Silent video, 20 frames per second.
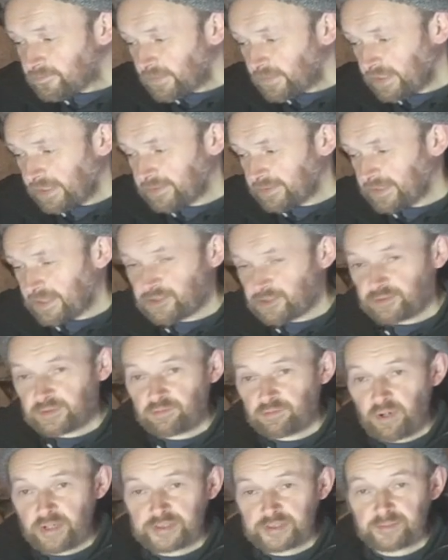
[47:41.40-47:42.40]
and that's when
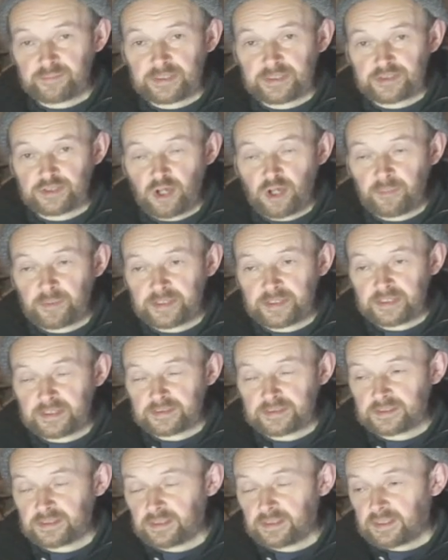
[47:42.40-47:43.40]
water mills
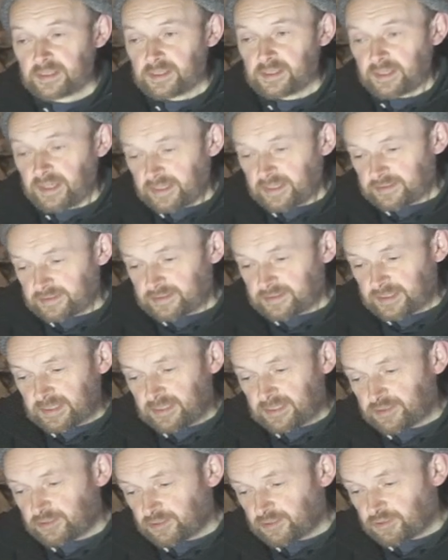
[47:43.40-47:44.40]
operate and
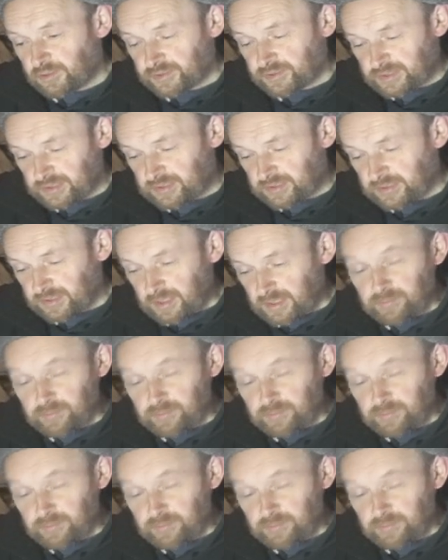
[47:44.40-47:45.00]
there you're going to